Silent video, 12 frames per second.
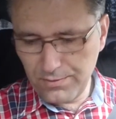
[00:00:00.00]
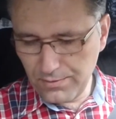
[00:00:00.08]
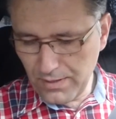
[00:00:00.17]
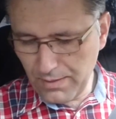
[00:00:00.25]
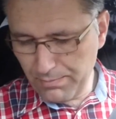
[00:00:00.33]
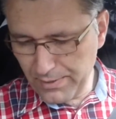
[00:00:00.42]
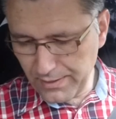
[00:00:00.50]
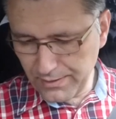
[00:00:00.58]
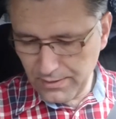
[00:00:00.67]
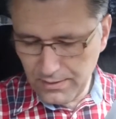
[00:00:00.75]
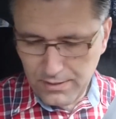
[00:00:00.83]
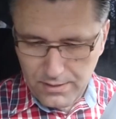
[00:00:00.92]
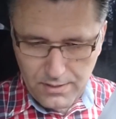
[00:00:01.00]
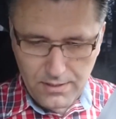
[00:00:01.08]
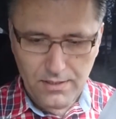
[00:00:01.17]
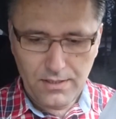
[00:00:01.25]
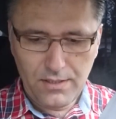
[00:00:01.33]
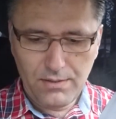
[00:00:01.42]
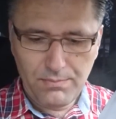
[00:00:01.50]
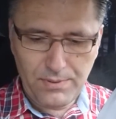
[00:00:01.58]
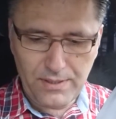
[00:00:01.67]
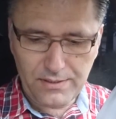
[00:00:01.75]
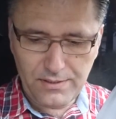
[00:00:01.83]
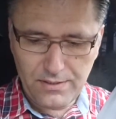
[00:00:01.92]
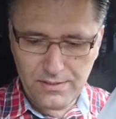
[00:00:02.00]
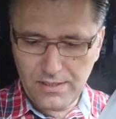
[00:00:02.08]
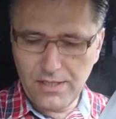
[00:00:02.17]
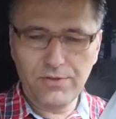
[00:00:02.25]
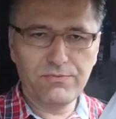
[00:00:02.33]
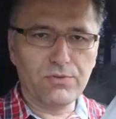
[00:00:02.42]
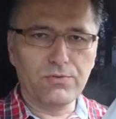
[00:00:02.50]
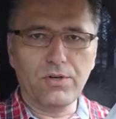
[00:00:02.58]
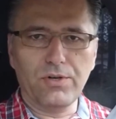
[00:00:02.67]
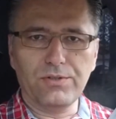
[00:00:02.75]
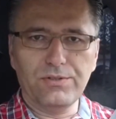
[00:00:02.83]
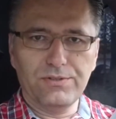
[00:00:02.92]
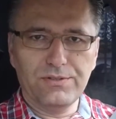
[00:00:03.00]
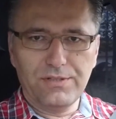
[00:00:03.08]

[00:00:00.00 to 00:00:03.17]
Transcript: so I parked on the side of the road.